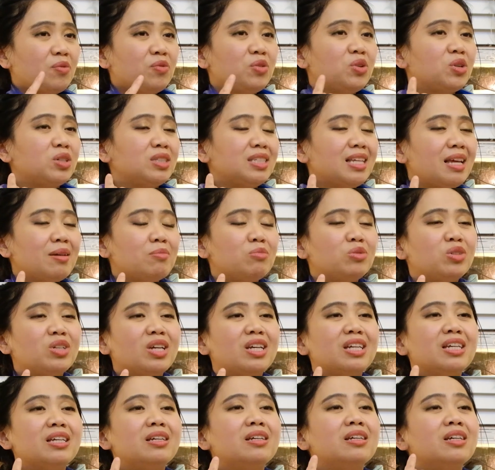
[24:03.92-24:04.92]
if your
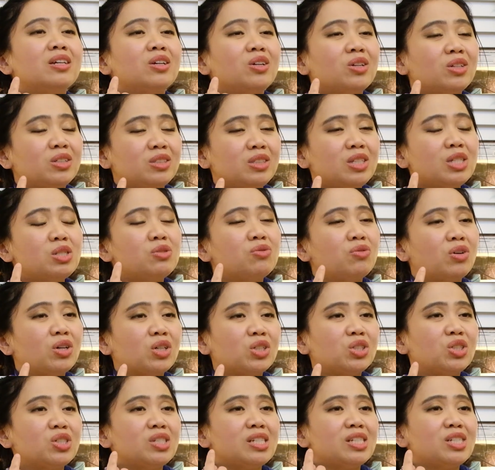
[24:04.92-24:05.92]
TMJ
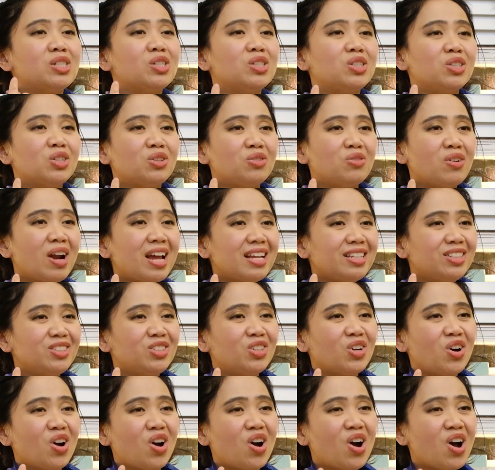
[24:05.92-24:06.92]
dysfunction is on your right
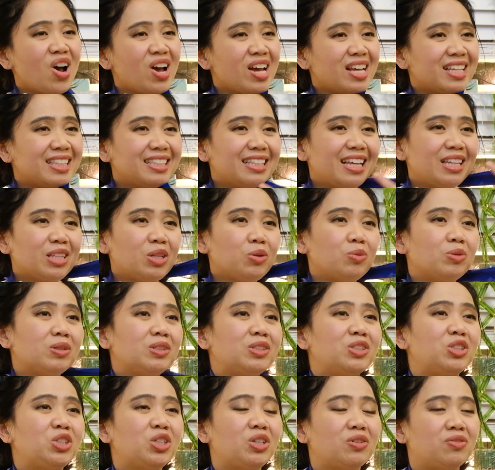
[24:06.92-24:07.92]
jaw, then it will
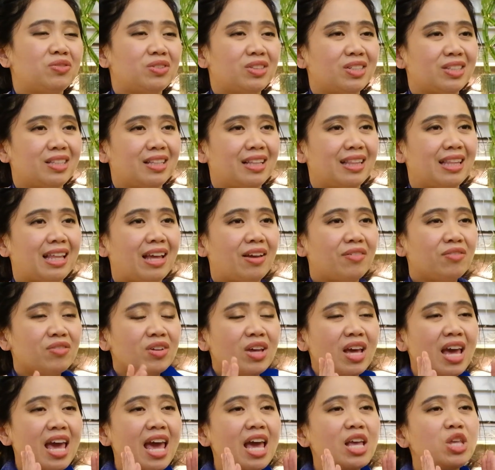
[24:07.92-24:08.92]
shift to the left.
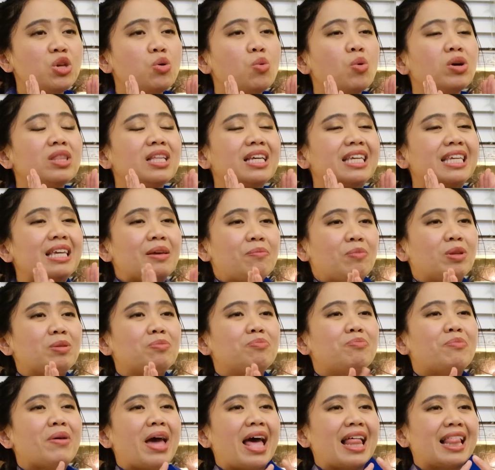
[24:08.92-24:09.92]
And you want to keep
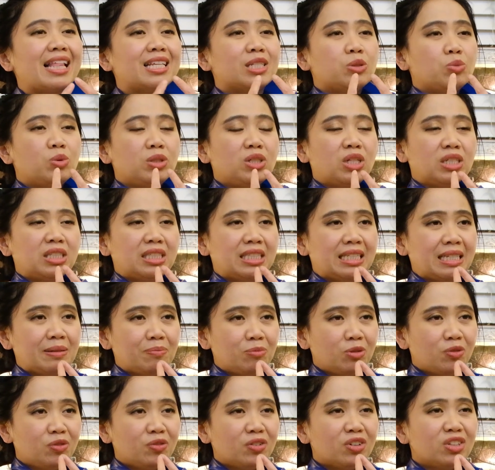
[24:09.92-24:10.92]
it balanced with your
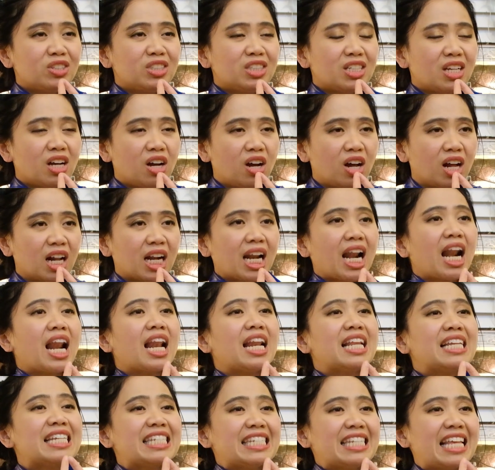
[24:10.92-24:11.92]
tip of your tongue
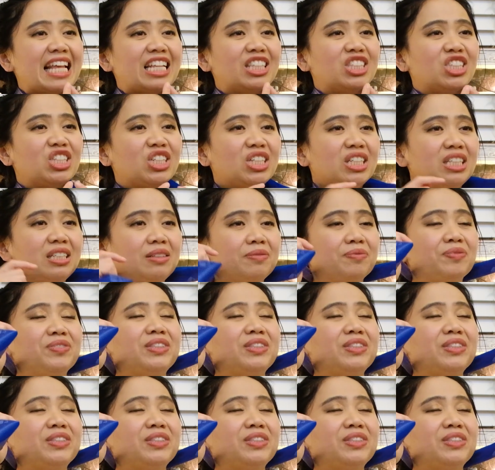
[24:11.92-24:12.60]
centered.